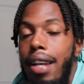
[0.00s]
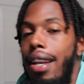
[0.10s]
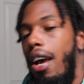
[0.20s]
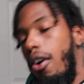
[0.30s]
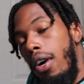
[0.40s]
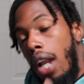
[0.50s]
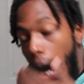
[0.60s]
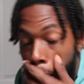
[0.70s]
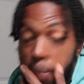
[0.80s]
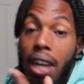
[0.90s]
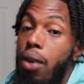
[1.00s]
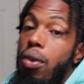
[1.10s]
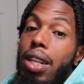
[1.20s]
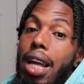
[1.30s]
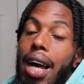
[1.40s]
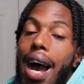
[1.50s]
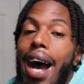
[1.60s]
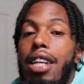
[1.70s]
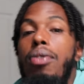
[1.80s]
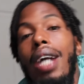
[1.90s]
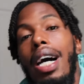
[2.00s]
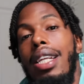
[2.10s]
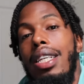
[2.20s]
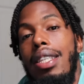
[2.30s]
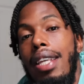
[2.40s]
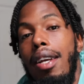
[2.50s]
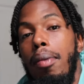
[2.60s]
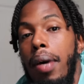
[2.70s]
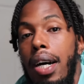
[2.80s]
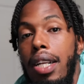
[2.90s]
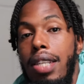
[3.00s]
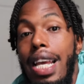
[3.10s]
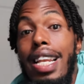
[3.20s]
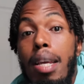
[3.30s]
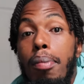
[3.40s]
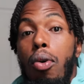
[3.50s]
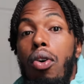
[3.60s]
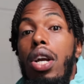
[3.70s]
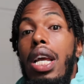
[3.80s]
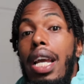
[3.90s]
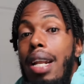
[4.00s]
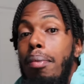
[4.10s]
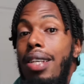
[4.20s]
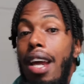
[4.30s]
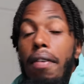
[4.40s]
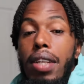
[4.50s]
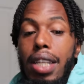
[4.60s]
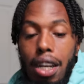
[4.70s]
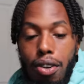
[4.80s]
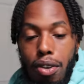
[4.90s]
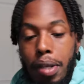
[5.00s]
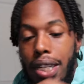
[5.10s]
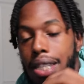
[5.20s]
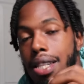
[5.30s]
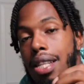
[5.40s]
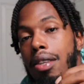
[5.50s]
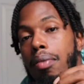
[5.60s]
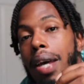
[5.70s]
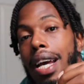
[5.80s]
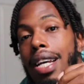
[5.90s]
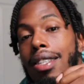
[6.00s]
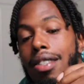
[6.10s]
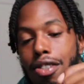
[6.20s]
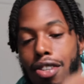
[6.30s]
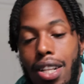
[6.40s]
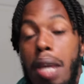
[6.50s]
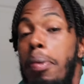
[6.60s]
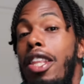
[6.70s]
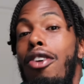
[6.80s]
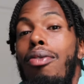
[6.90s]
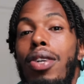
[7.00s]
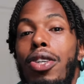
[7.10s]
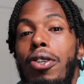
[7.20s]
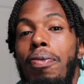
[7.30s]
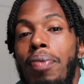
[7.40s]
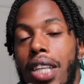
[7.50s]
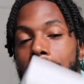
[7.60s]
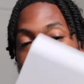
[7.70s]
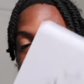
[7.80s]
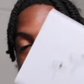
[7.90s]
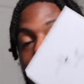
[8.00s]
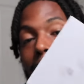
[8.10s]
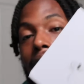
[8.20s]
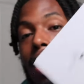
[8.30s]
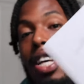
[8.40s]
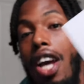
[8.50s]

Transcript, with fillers: Now, I'm not gonna lie, I do not list AirPods anymore, and I'm definitely not gonna be listing them as claiming they're real and then saying,